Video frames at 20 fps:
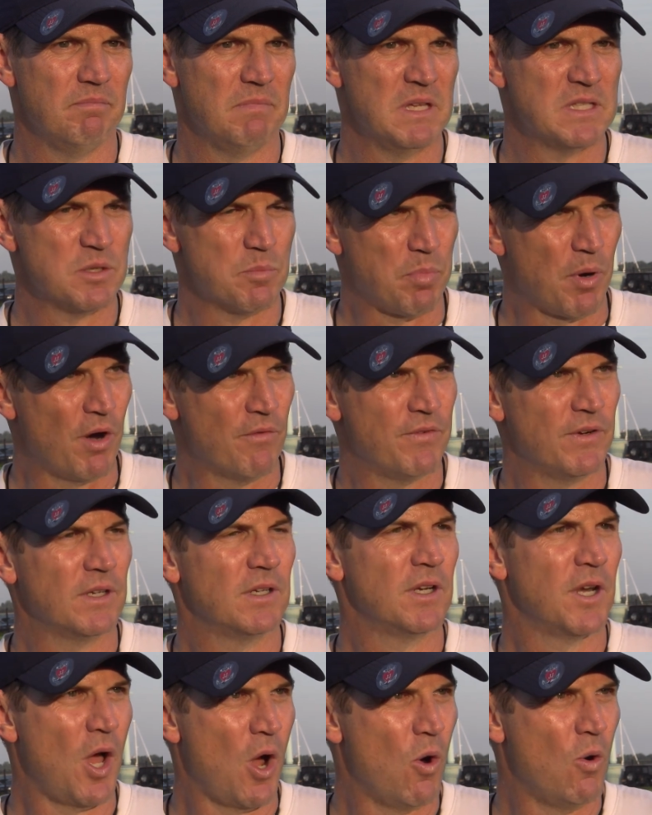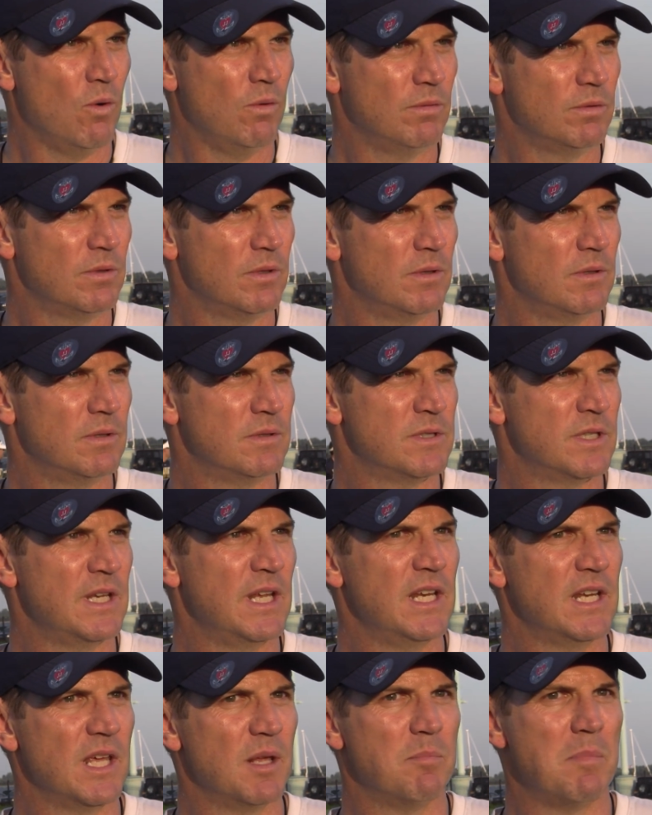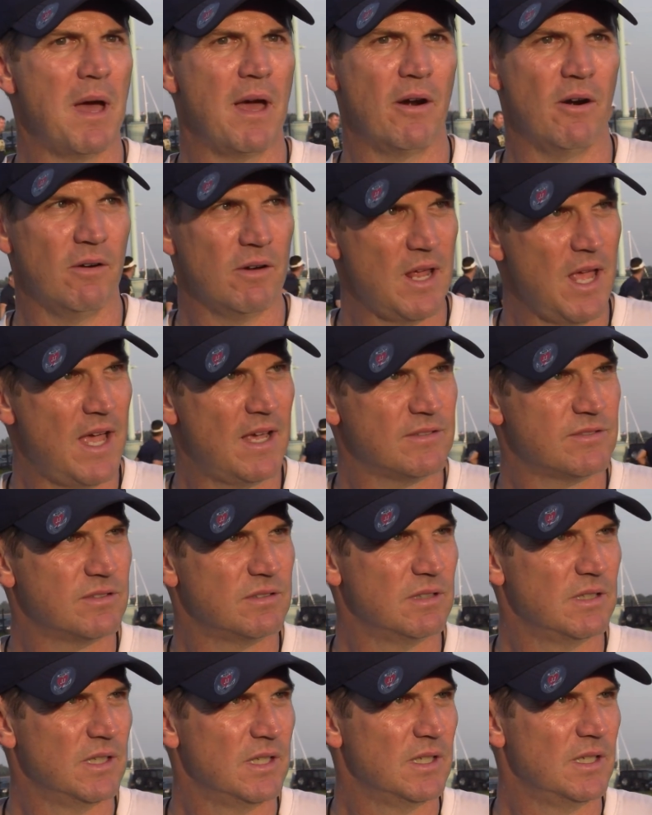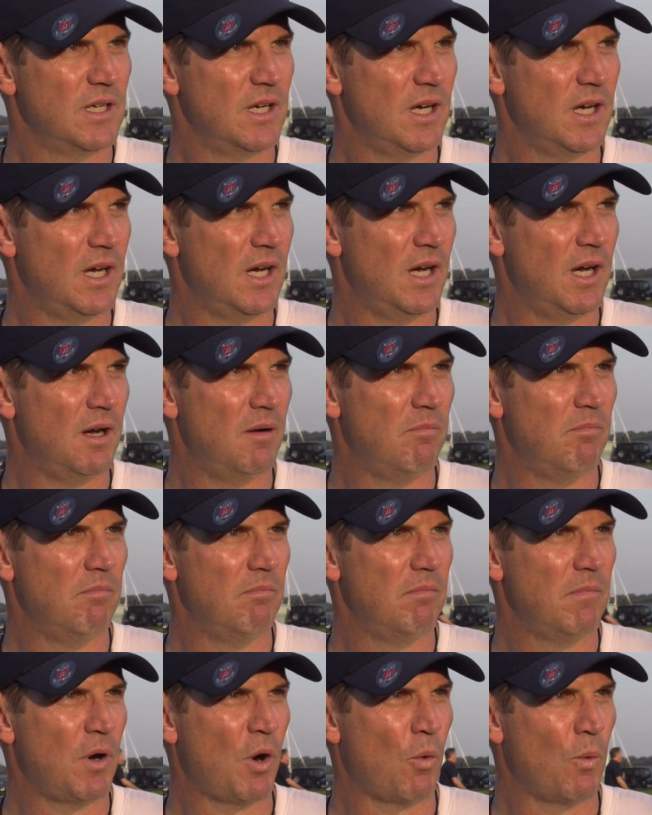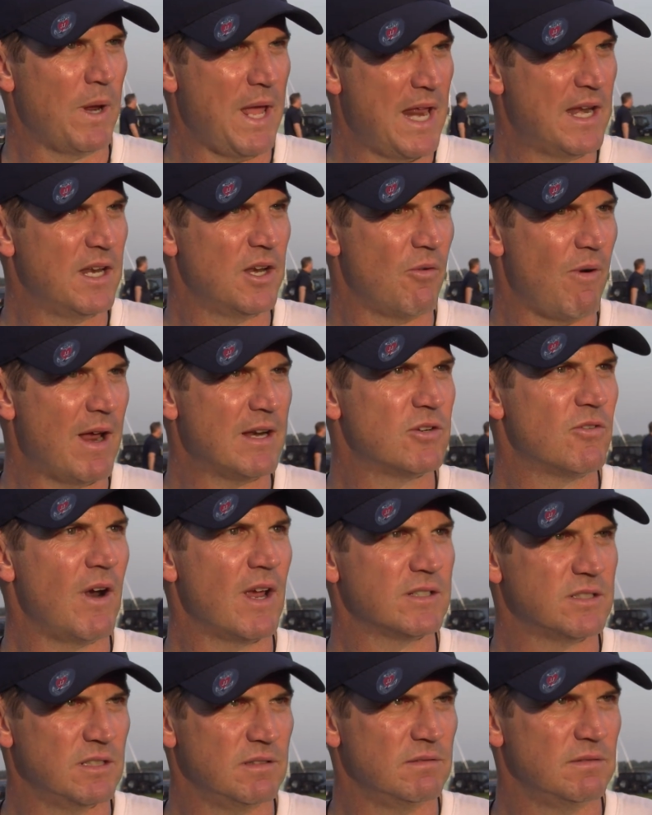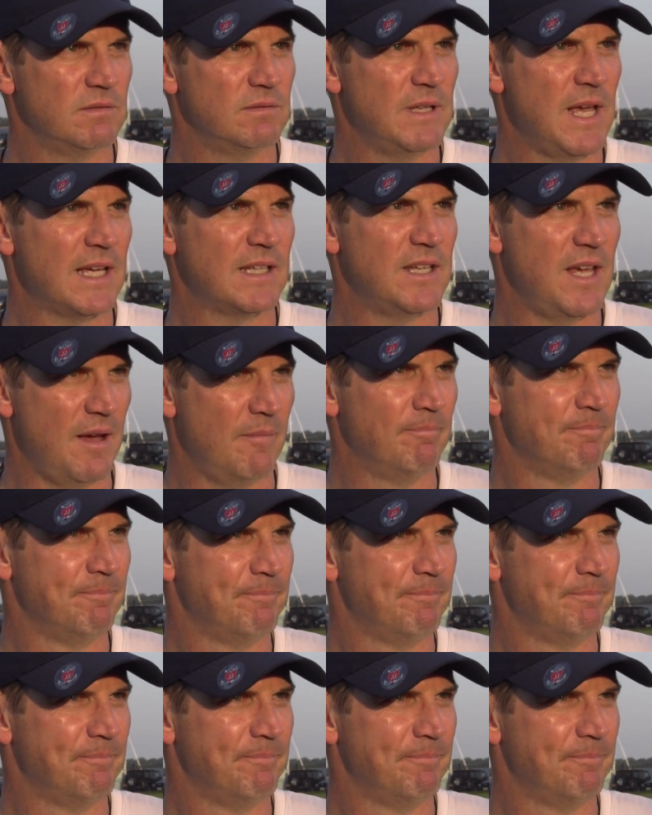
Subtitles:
Is it perfect? No. Does it need to get better? Yes. Are we heading in the right direction? Heck yeah.